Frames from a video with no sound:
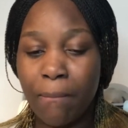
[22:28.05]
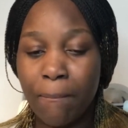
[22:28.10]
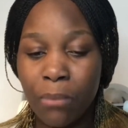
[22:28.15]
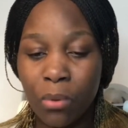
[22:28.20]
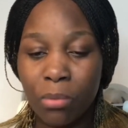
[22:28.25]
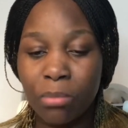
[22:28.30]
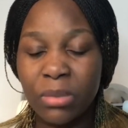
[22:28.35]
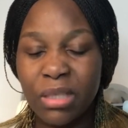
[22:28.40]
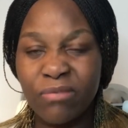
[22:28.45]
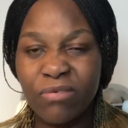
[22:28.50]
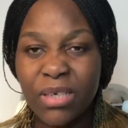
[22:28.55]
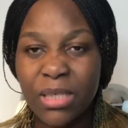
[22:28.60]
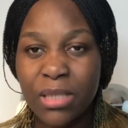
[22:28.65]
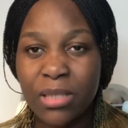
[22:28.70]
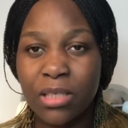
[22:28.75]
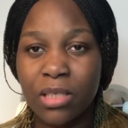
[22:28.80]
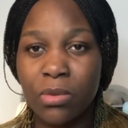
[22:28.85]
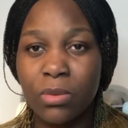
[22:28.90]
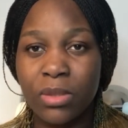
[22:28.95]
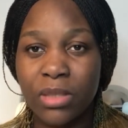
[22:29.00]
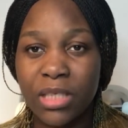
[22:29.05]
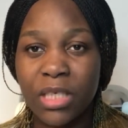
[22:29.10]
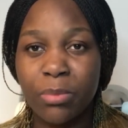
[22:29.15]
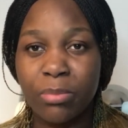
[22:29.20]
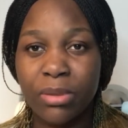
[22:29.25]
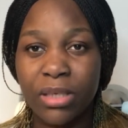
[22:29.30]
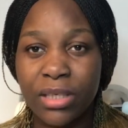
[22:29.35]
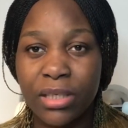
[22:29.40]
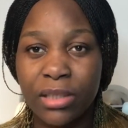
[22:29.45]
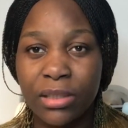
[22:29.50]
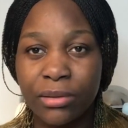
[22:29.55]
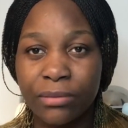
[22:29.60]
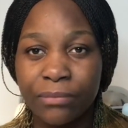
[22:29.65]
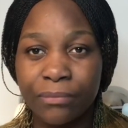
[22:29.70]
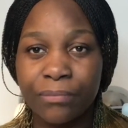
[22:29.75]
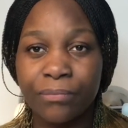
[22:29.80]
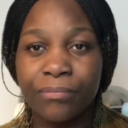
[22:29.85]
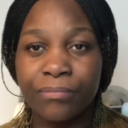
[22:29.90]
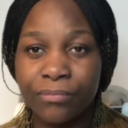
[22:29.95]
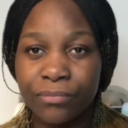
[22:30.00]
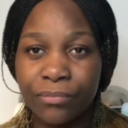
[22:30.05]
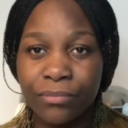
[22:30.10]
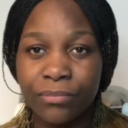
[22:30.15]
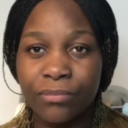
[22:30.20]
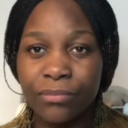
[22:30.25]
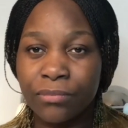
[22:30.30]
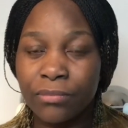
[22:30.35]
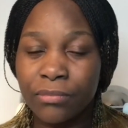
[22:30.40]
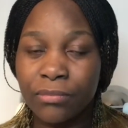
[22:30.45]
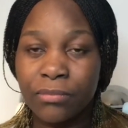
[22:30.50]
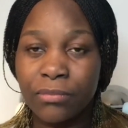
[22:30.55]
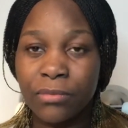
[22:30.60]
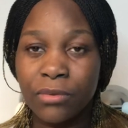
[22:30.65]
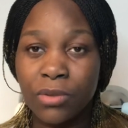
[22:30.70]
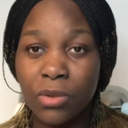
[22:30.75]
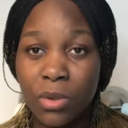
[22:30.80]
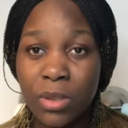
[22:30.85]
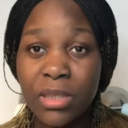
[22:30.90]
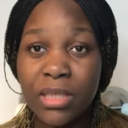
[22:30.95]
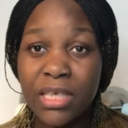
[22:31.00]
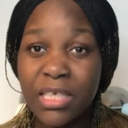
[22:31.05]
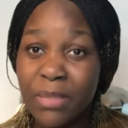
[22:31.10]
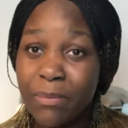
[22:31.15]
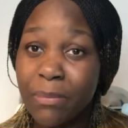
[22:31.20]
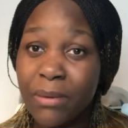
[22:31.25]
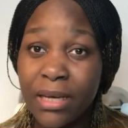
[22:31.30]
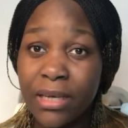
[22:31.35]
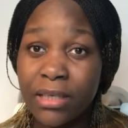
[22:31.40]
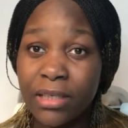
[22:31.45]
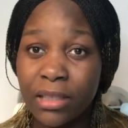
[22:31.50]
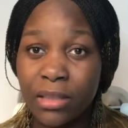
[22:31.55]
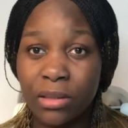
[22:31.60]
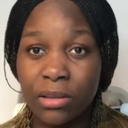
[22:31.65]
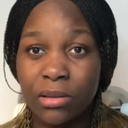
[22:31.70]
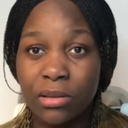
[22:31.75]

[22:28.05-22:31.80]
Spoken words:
boom, the first day you start planning. You start planning.